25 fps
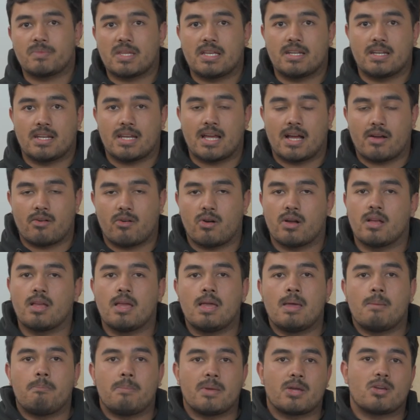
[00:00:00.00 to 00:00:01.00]
in an Arai
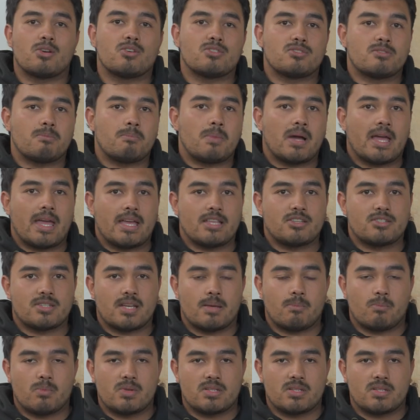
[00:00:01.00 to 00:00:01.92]
because of my head shape,